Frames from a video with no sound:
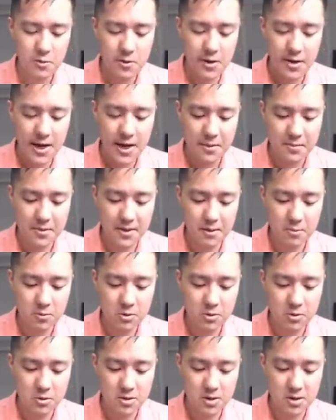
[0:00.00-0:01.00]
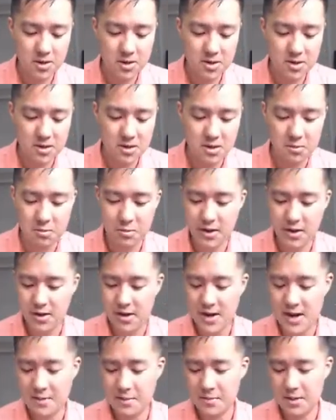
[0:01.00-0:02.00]
recap, and then we'll do the TCG Player
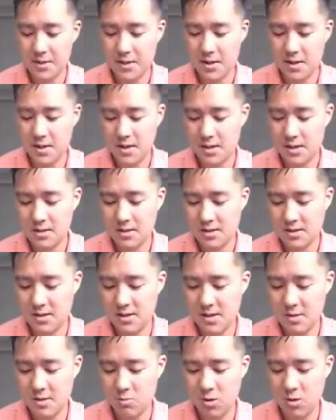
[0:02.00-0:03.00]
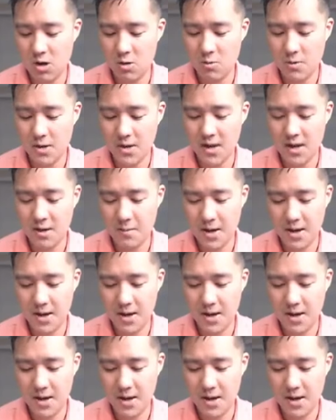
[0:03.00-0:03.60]
app to see where we came